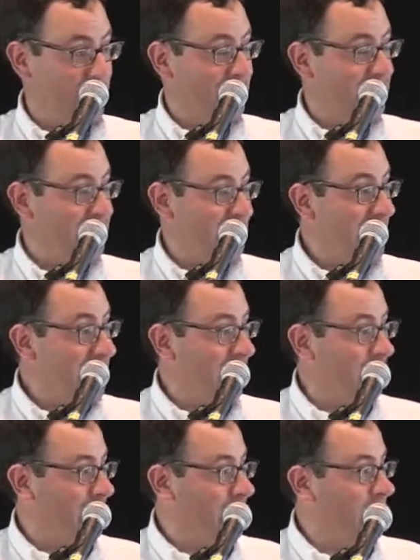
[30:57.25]
able to tell
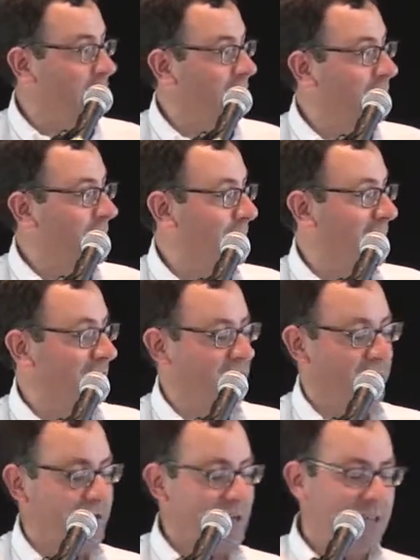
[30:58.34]
whether a book would be a
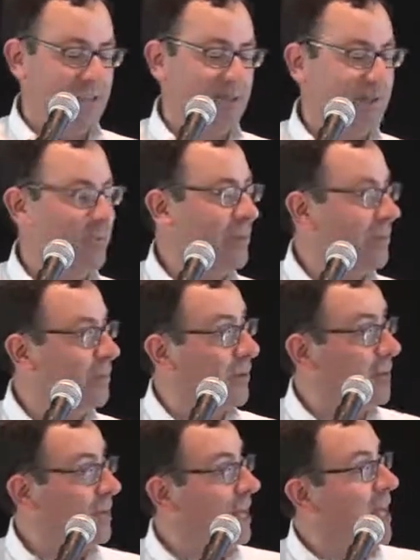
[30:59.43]
bestseller or not, these two
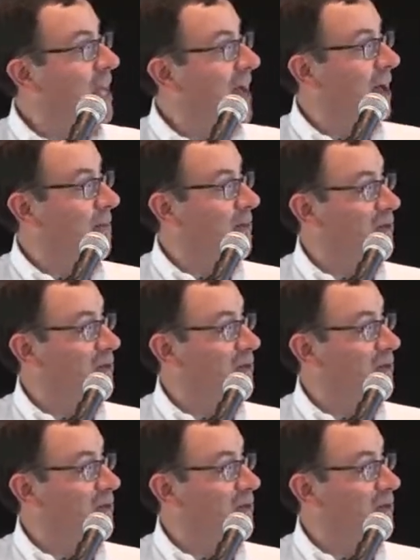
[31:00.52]
people uh,